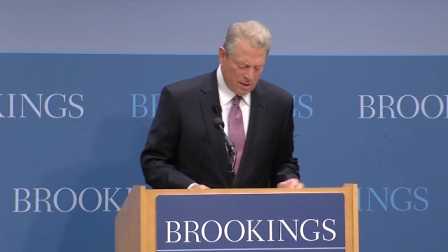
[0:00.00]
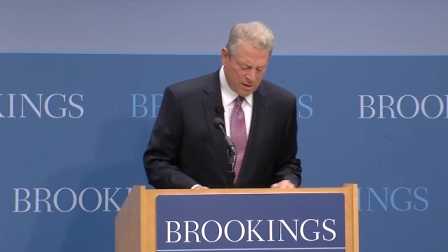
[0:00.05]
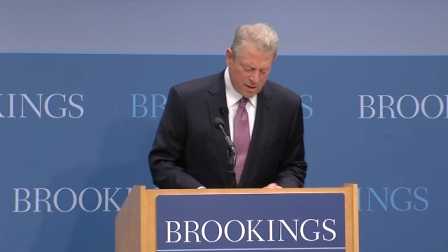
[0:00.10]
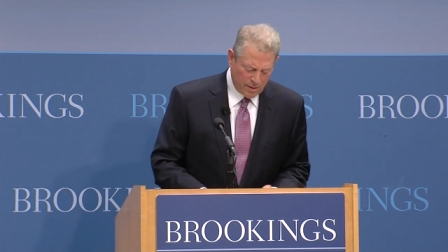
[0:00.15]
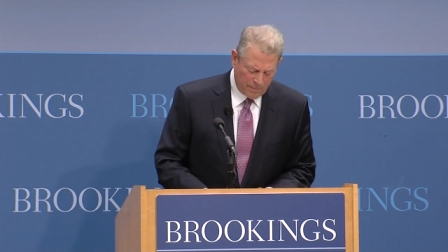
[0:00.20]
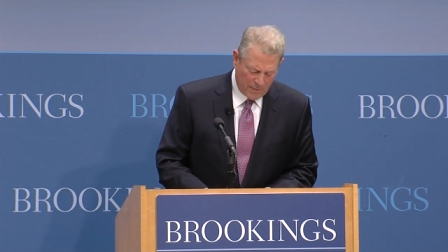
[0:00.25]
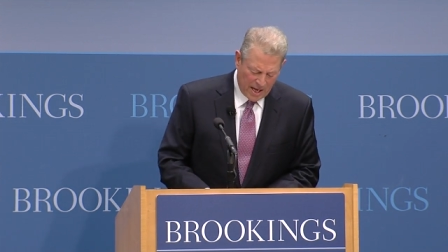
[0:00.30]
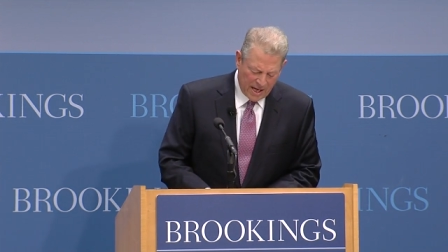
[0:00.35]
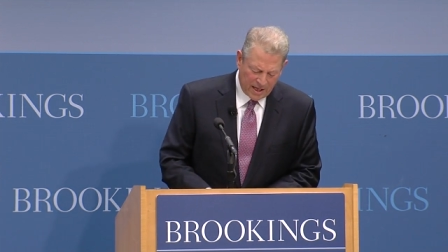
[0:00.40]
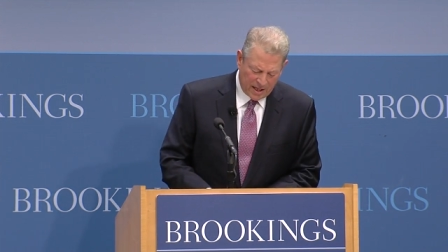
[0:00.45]

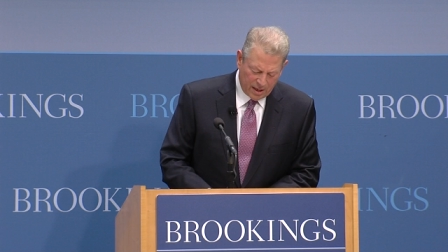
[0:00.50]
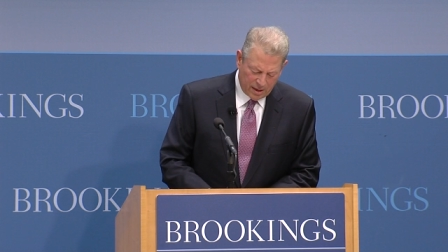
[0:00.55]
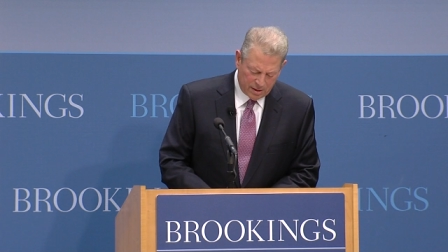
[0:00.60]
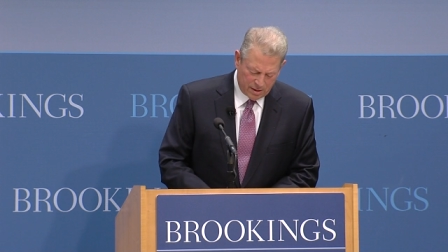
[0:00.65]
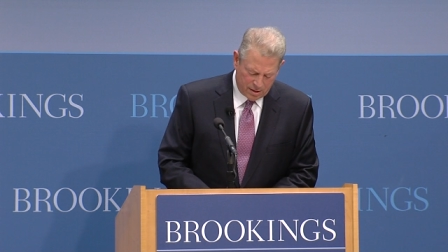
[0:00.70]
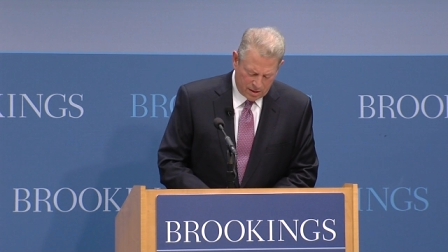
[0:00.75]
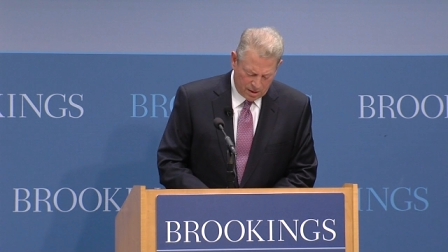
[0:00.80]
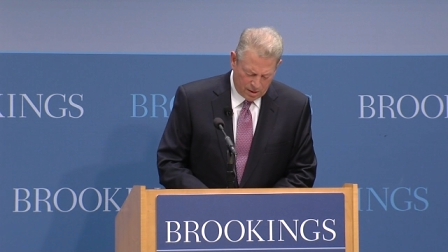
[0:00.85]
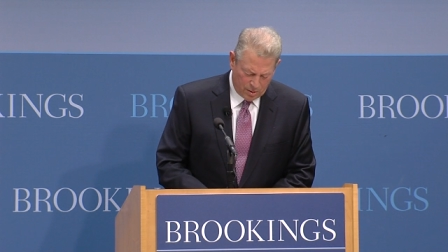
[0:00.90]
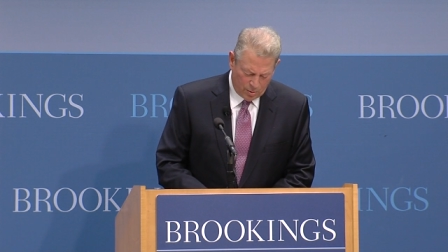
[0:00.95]
to make
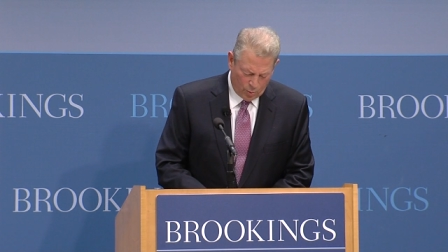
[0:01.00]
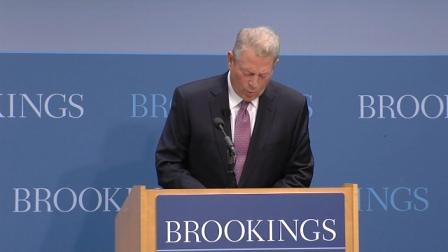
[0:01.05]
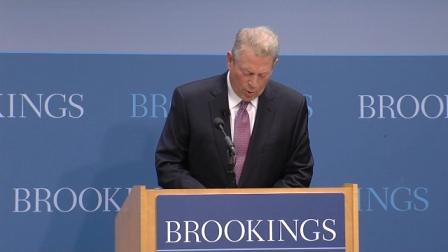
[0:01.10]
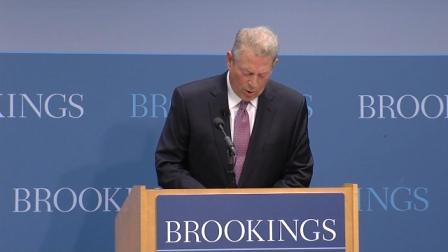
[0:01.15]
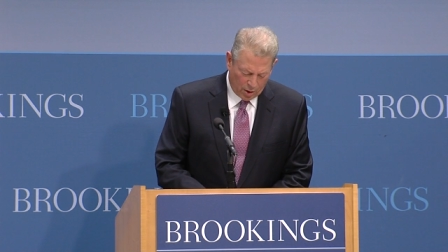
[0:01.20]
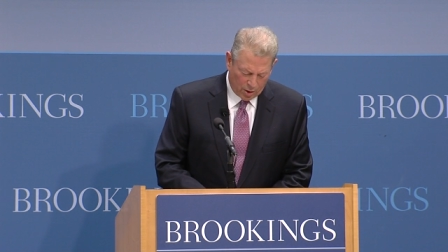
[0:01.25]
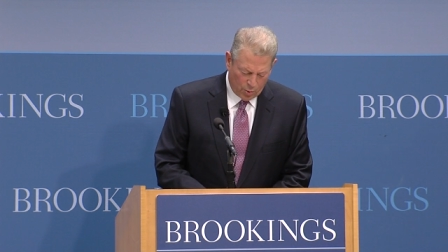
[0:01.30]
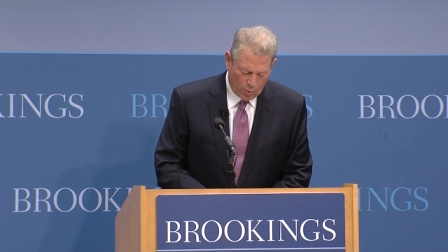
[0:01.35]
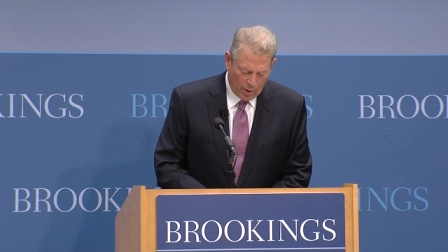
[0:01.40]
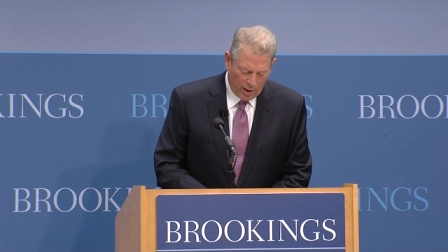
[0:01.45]
it uh,
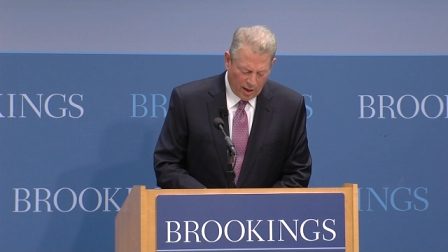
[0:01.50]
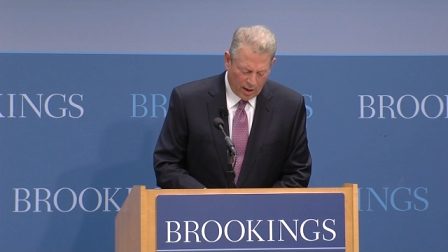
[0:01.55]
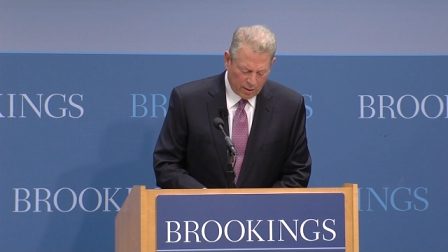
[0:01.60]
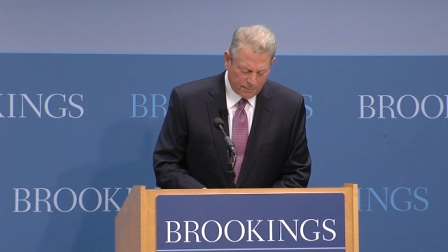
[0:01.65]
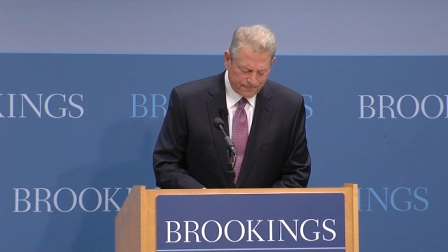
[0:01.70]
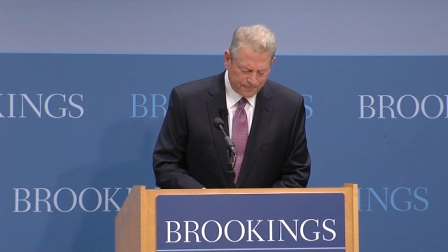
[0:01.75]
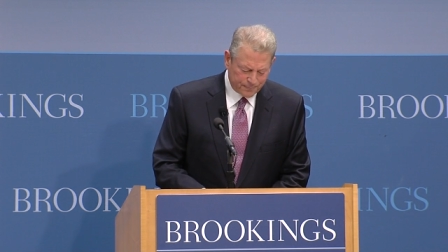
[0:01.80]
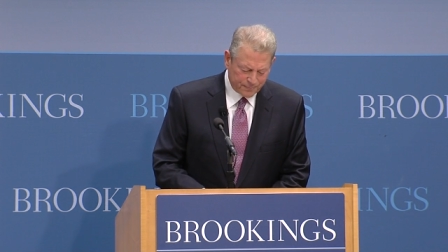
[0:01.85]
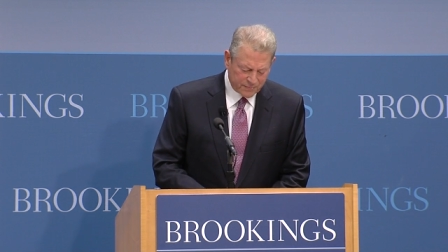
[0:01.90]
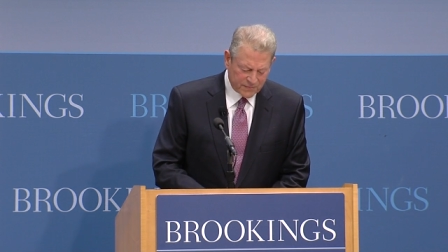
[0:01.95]
work
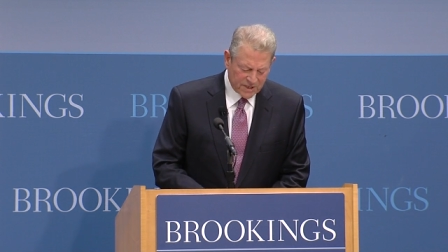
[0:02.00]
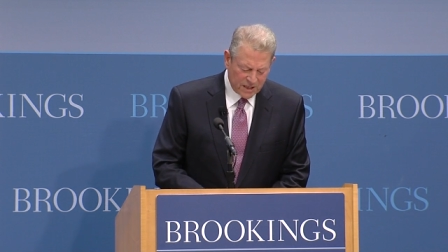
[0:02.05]
well.